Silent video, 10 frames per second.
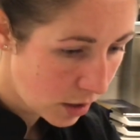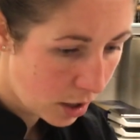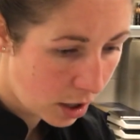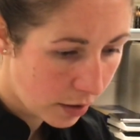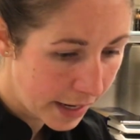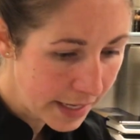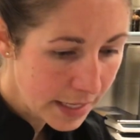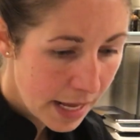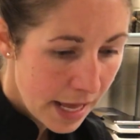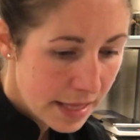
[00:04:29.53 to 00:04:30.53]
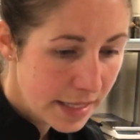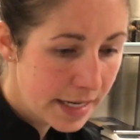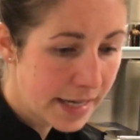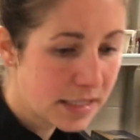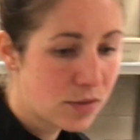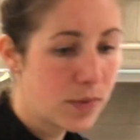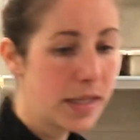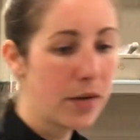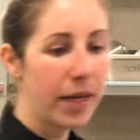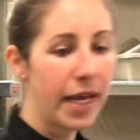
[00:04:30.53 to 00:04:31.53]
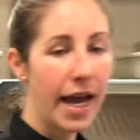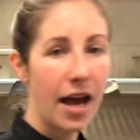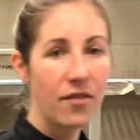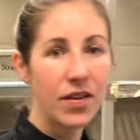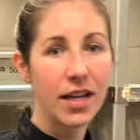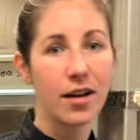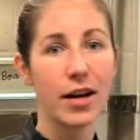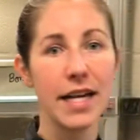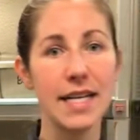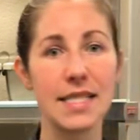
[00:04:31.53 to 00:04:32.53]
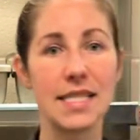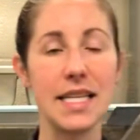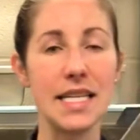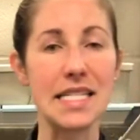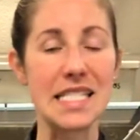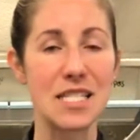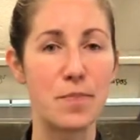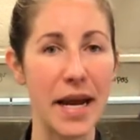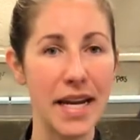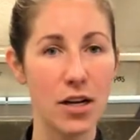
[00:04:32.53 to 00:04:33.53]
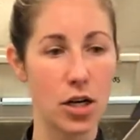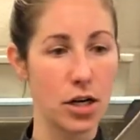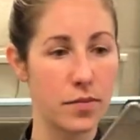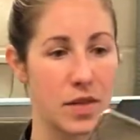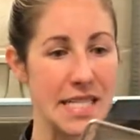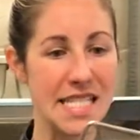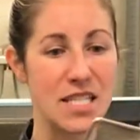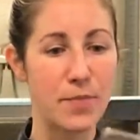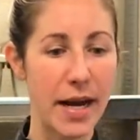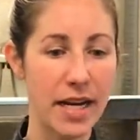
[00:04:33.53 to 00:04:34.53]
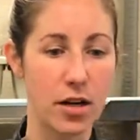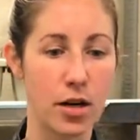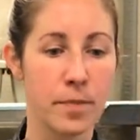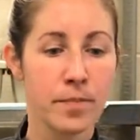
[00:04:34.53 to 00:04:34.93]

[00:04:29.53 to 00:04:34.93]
All right. The next one that we have here is the spider. The spider.